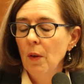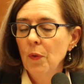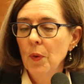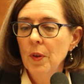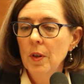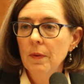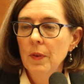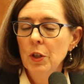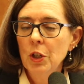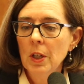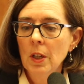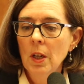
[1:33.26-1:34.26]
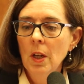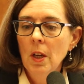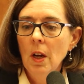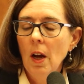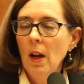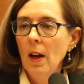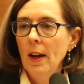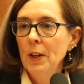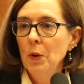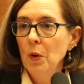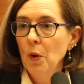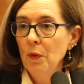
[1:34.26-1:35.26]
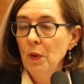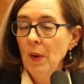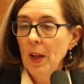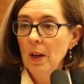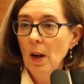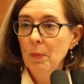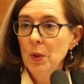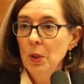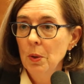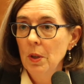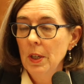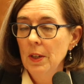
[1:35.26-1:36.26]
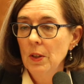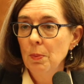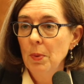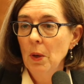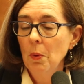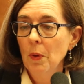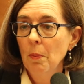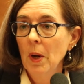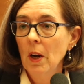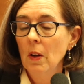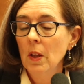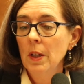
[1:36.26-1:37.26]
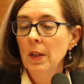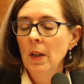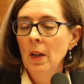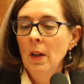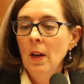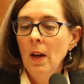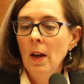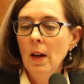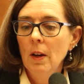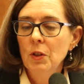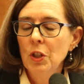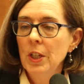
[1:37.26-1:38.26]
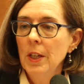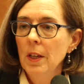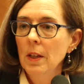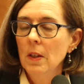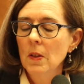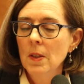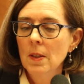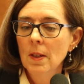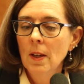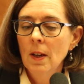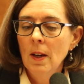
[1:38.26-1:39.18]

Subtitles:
for the division. I don't know if you've had an opportunity to speak with Marilyn. She is